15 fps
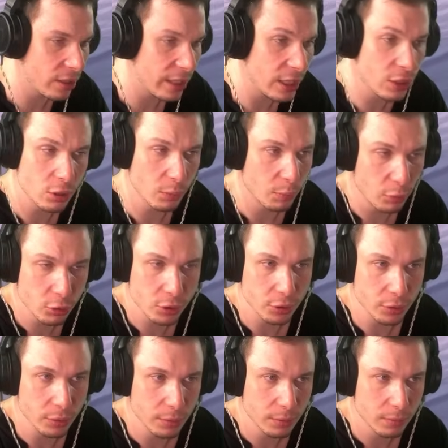needs to push
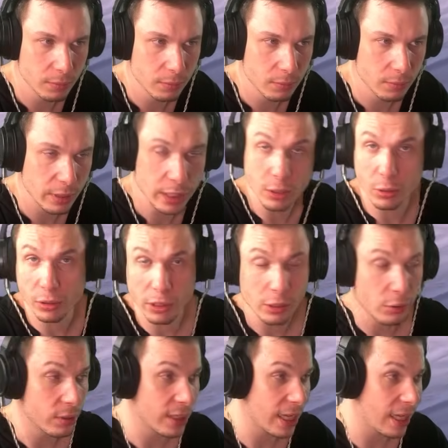you in order to stay